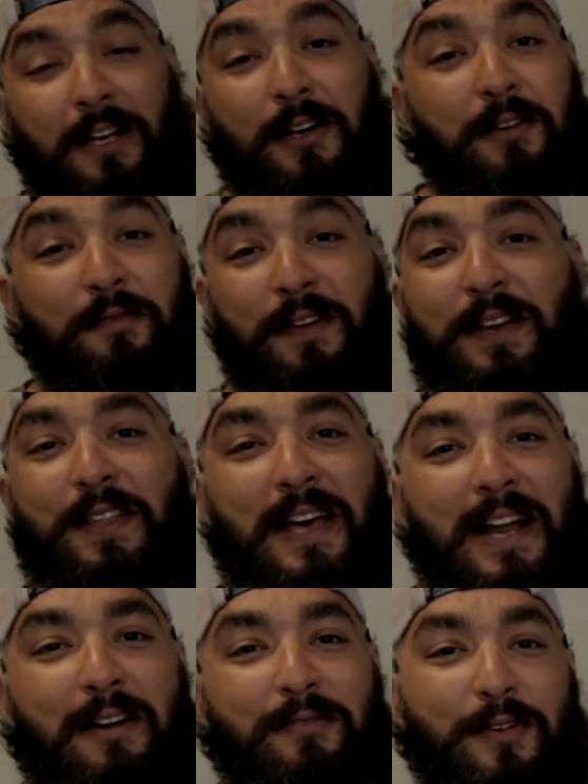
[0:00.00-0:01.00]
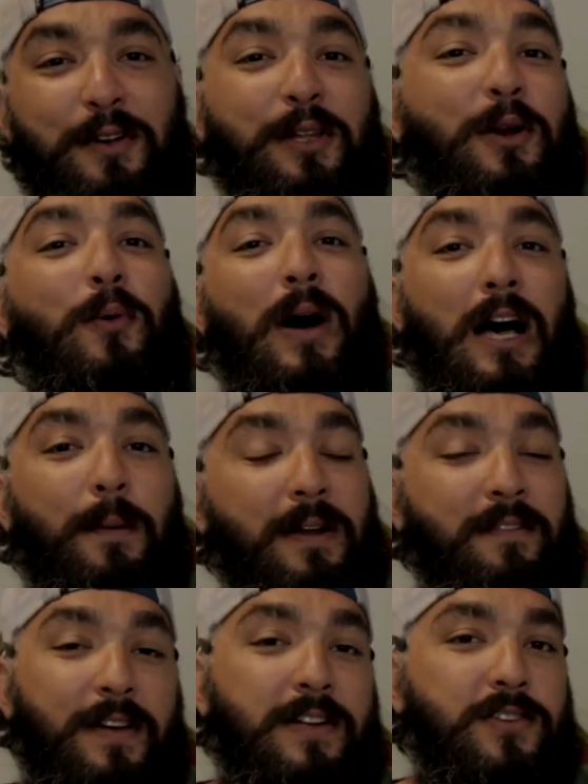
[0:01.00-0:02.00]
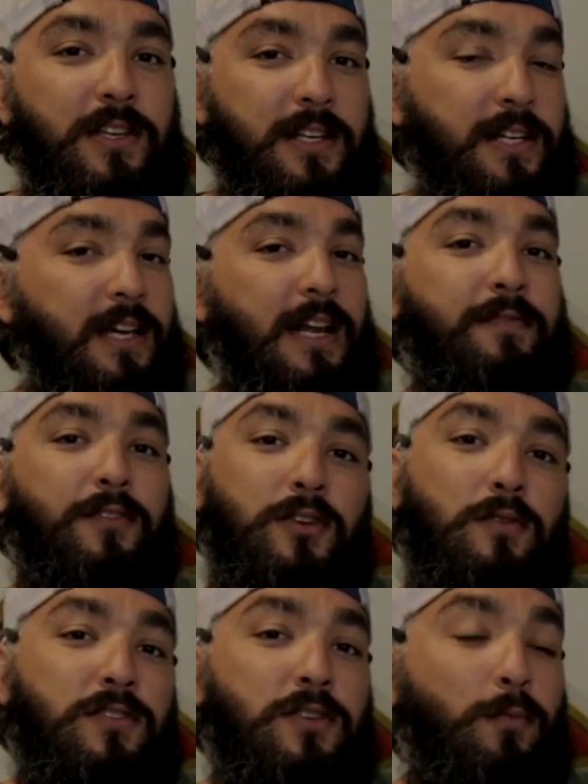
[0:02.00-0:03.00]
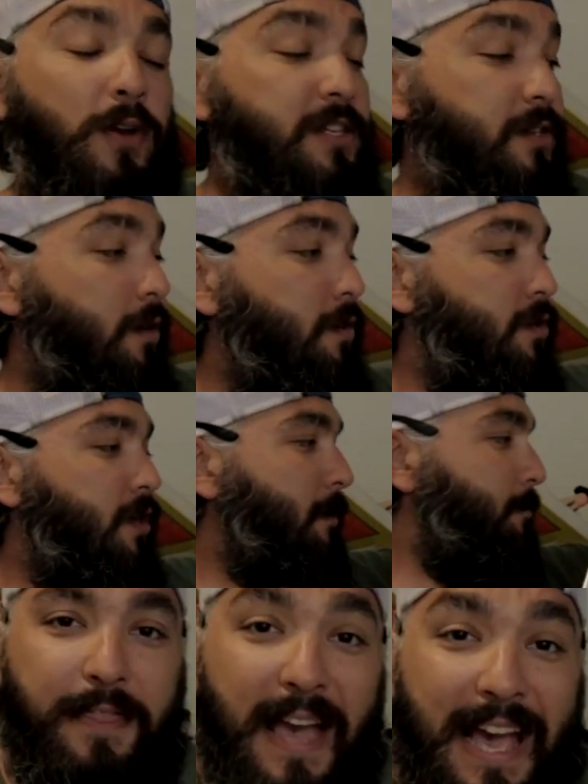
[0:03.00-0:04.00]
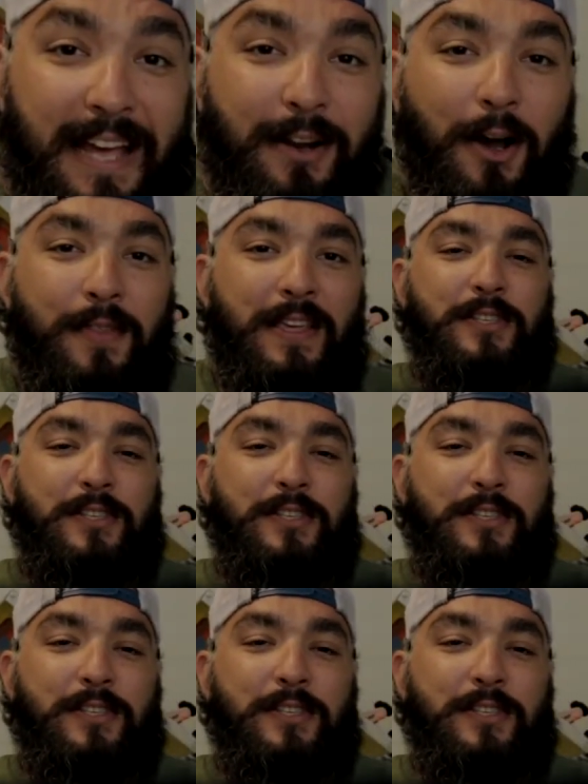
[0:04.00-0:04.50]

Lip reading: Couldn't figure that out for a little while, but eventually did after doing some research. Then on